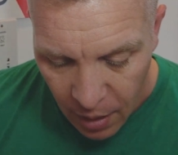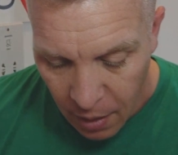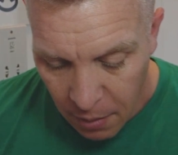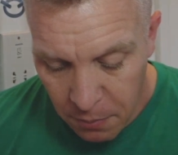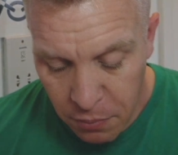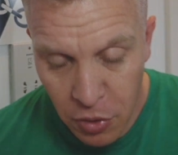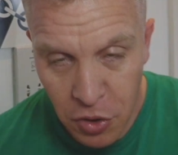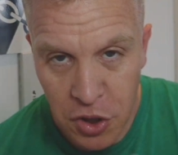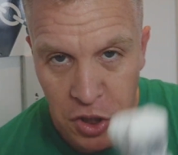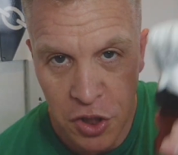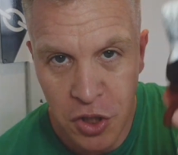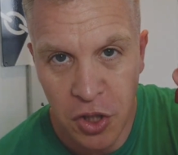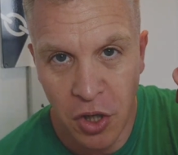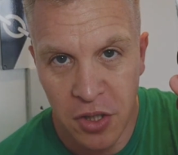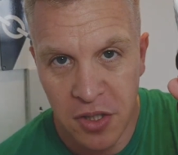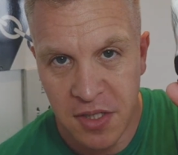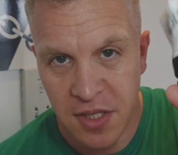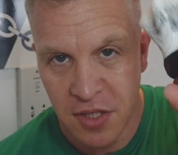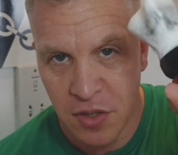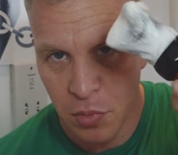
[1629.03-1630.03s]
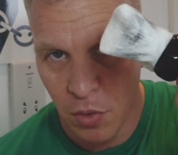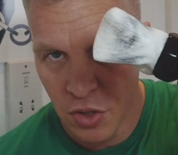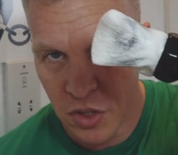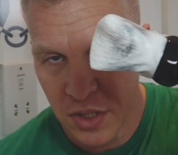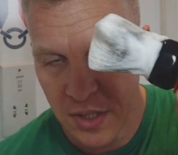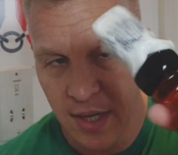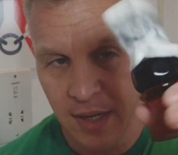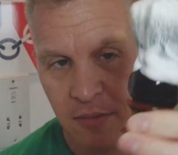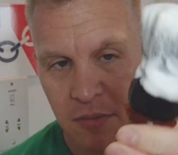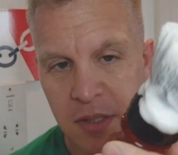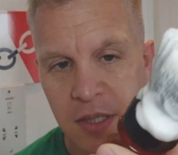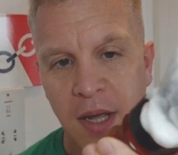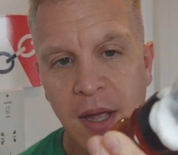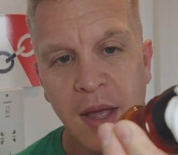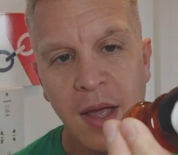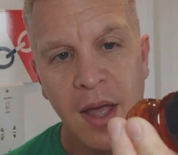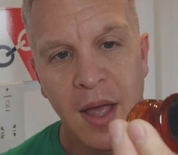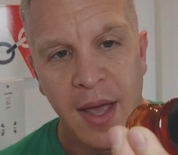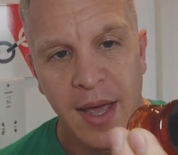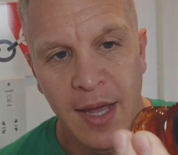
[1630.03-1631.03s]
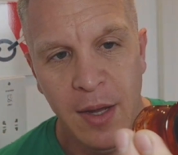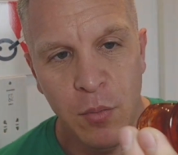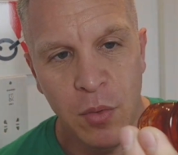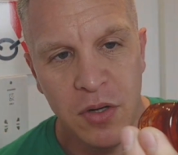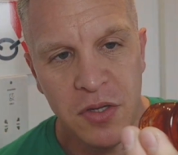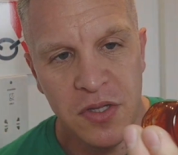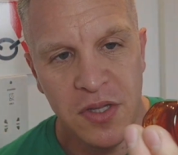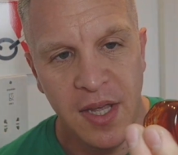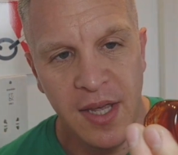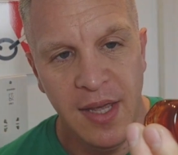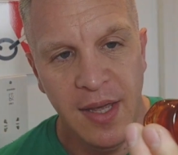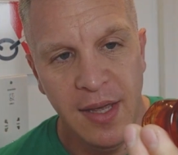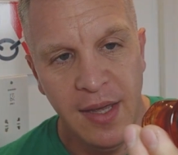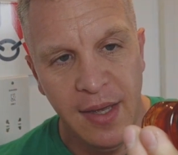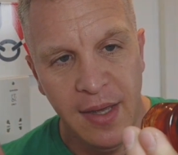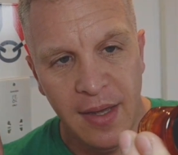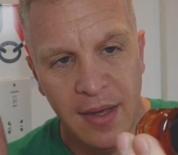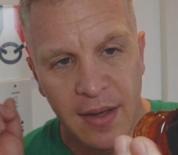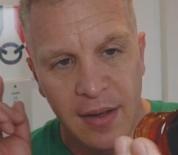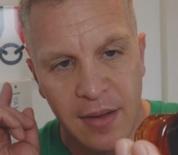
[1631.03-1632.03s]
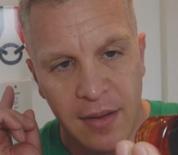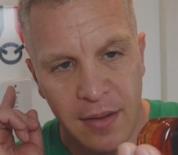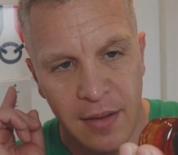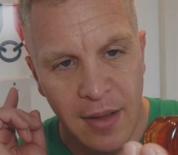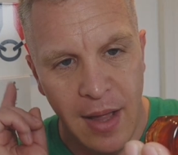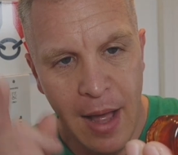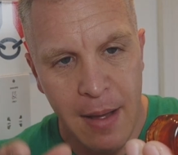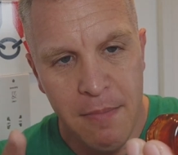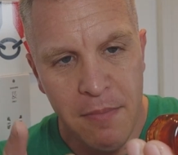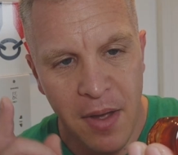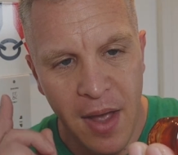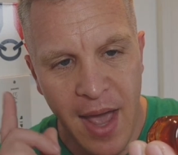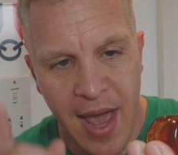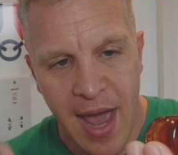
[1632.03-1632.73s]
Brush your choice needs washing out. It was the Amber